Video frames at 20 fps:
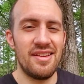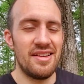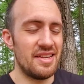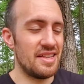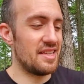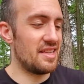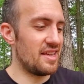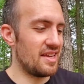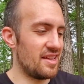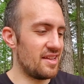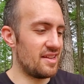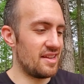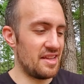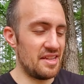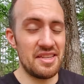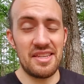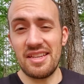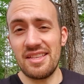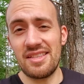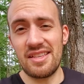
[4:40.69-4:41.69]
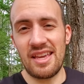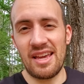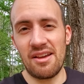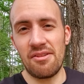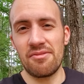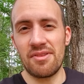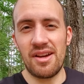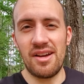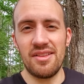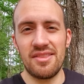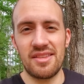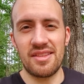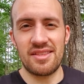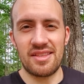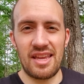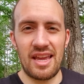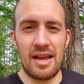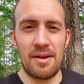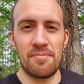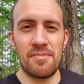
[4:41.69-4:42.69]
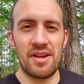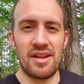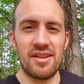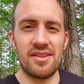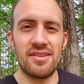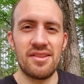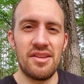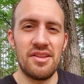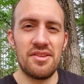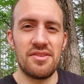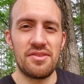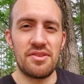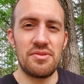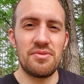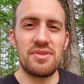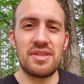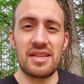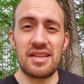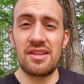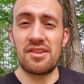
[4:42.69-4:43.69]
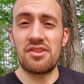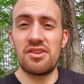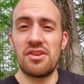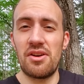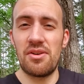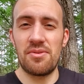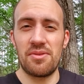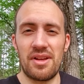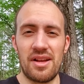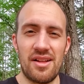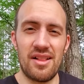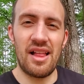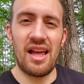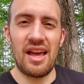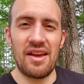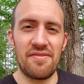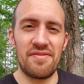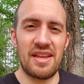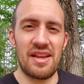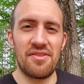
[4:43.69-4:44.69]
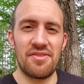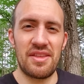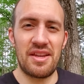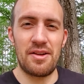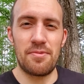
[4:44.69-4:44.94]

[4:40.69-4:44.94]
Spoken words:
get a discount on this camera using a code I'll have down there.